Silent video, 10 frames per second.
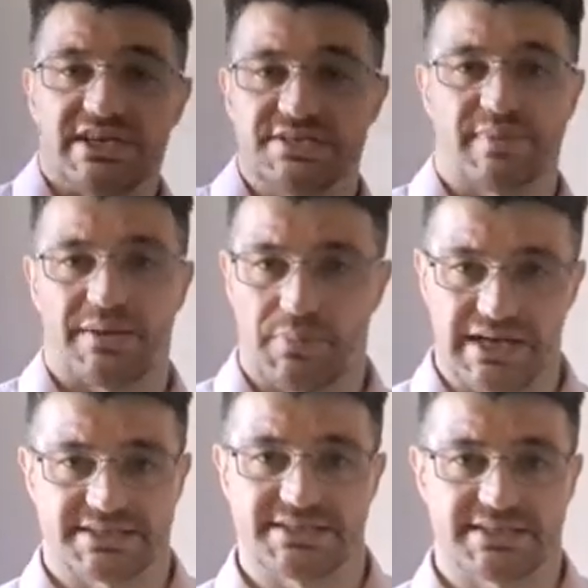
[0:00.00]
these might
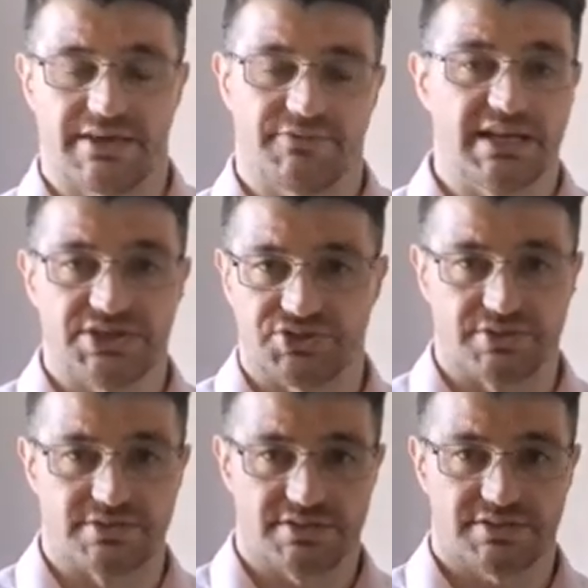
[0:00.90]
pass as
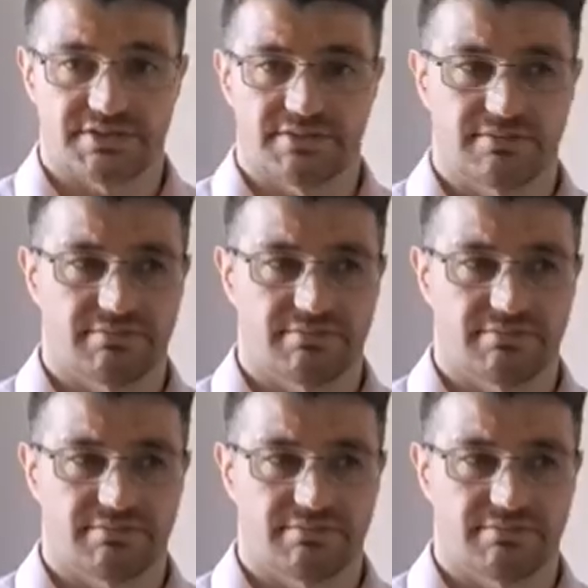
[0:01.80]
definitions,